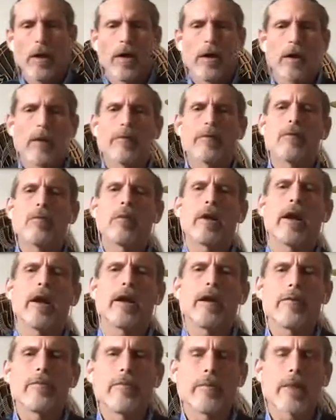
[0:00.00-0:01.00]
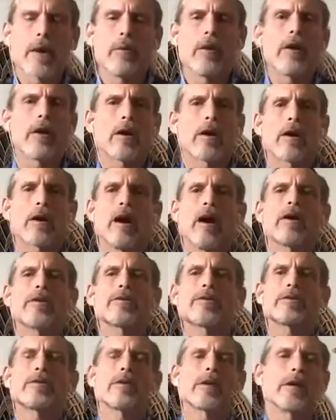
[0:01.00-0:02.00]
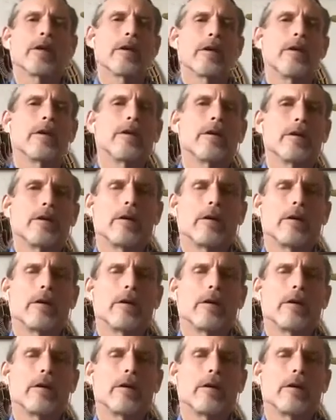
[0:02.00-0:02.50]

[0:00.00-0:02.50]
of the way that we are constantly